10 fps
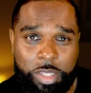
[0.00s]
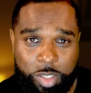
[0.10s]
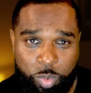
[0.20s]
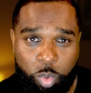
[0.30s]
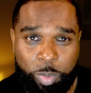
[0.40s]

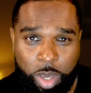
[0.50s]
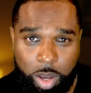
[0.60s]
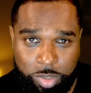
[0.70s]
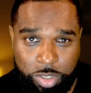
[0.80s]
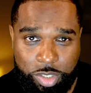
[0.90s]
this will be
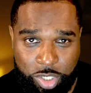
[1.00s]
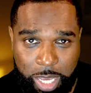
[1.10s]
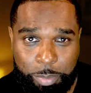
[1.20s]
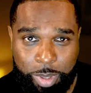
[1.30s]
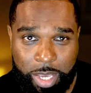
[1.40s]
Oscar
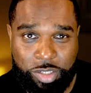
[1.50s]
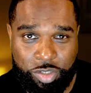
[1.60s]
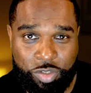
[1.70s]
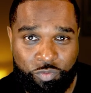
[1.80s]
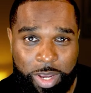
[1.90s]
Jack
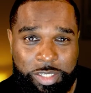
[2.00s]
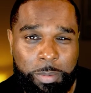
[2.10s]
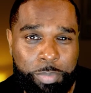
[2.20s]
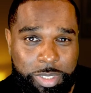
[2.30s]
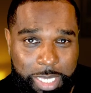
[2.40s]
Piastri's race
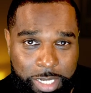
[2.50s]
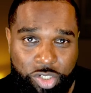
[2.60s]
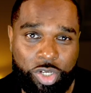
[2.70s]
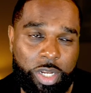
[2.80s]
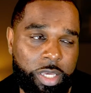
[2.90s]
and
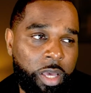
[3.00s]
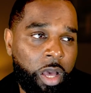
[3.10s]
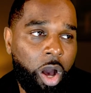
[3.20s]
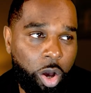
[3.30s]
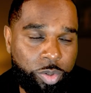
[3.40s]
potentially
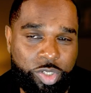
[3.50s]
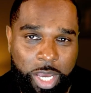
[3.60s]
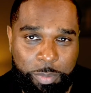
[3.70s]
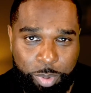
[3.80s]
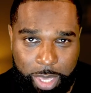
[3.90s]

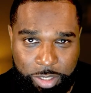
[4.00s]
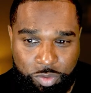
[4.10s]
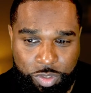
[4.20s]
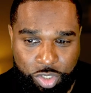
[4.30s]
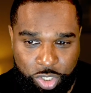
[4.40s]
OJ
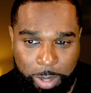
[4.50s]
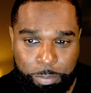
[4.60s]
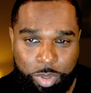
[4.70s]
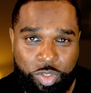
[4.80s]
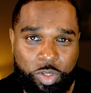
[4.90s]
Piastri's
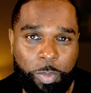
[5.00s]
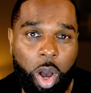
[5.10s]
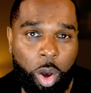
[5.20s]
championship.